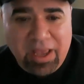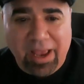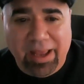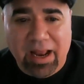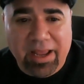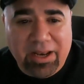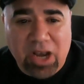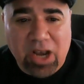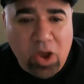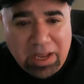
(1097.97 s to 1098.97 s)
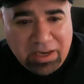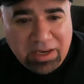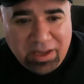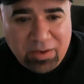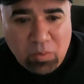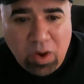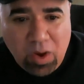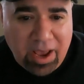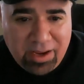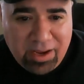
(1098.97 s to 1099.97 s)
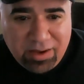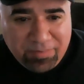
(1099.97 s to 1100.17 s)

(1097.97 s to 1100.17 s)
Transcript: and I had no idea why